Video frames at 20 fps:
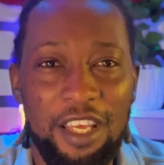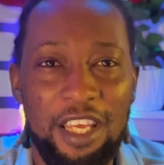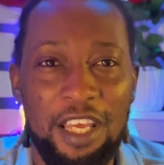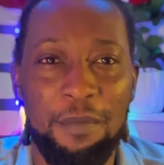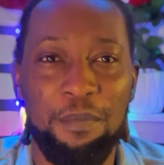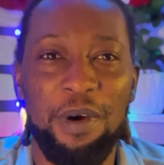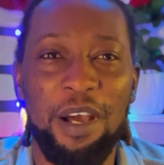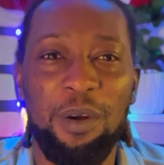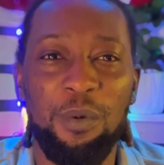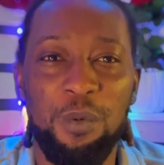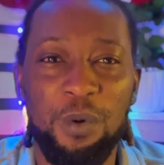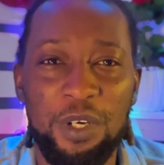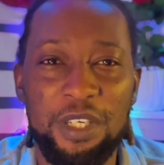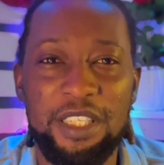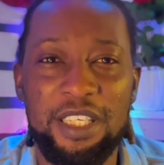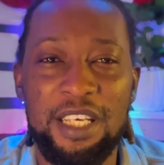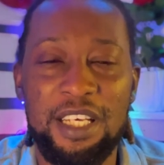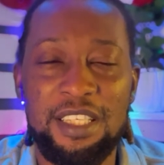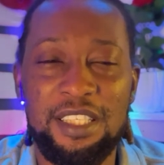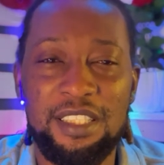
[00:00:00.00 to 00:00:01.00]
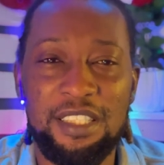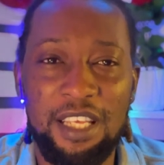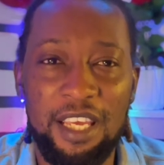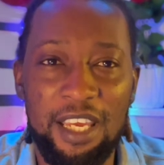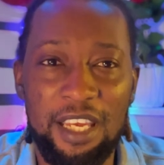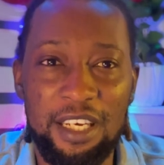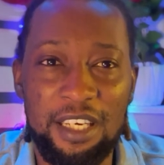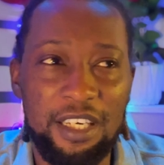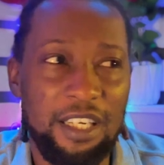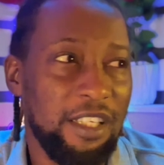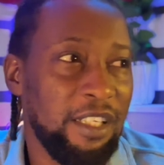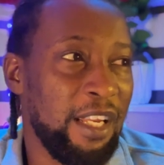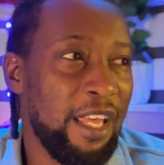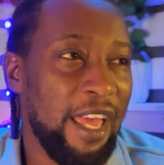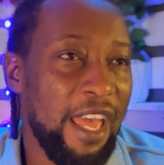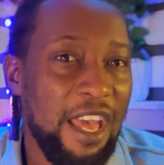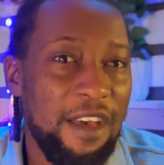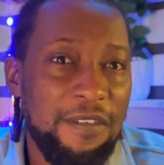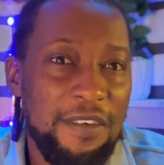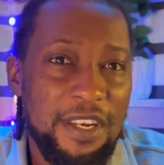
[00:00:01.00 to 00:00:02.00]
about what they are saying. The
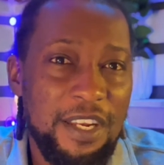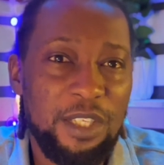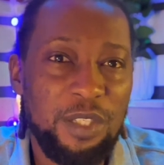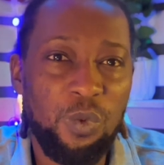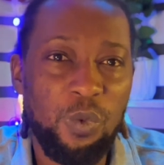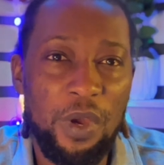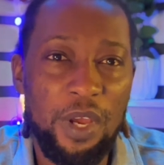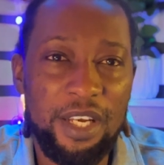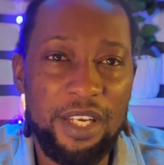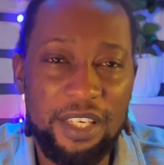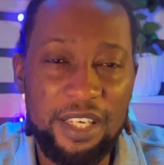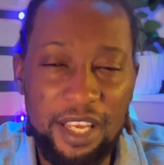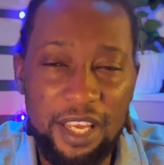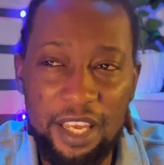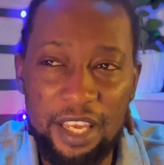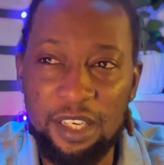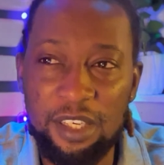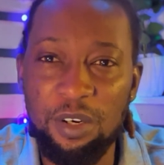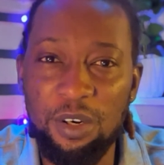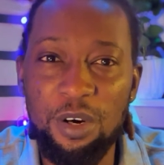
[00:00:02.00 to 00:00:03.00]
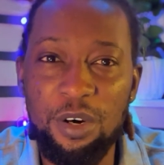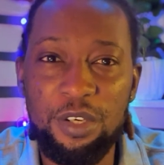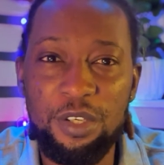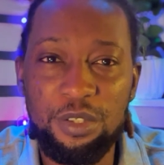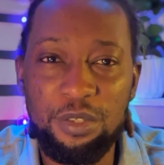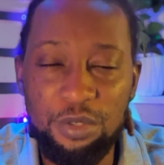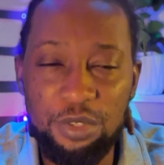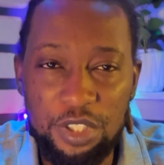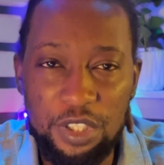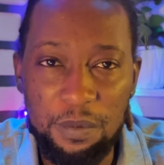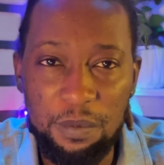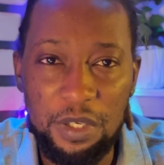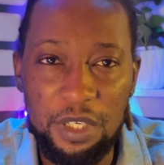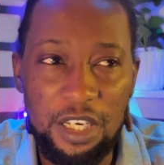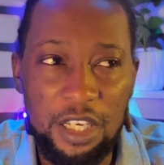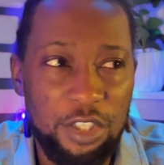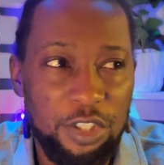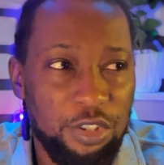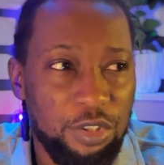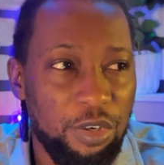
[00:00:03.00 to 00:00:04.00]
evidence were there in all social
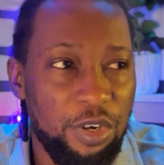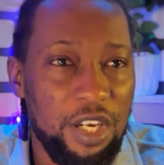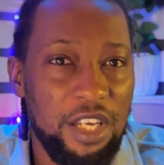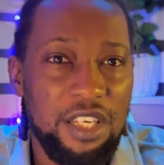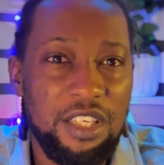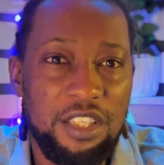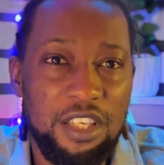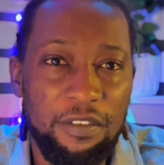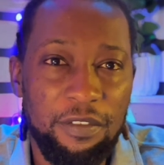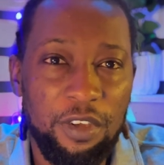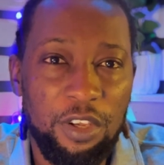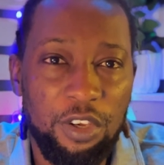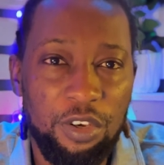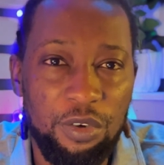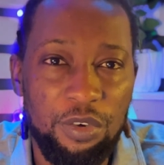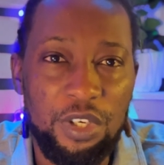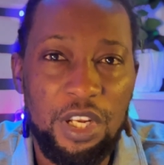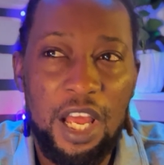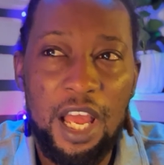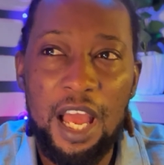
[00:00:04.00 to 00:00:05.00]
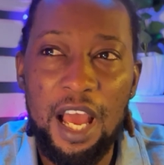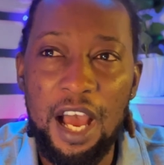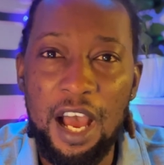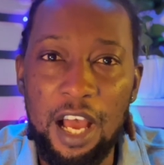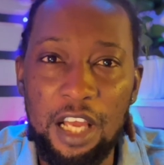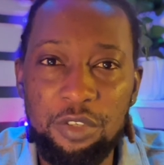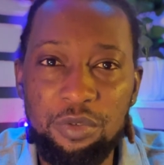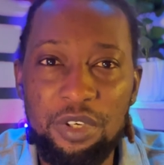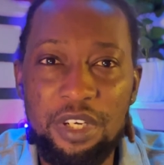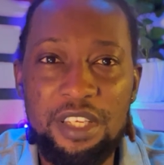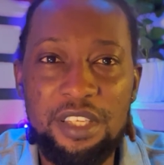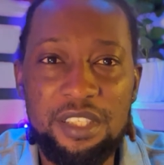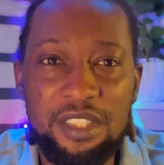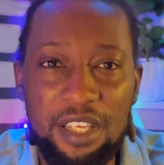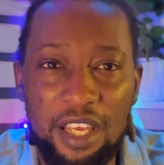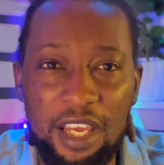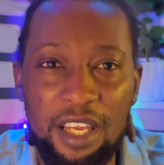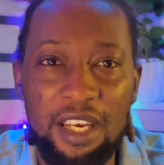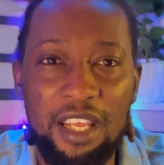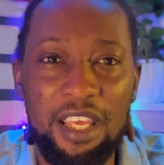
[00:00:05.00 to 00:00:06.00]
media showing David Cute actually
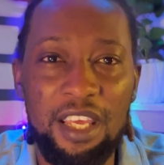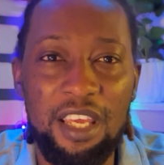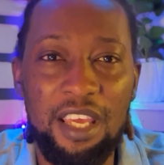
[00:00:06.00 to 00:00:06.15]
saying he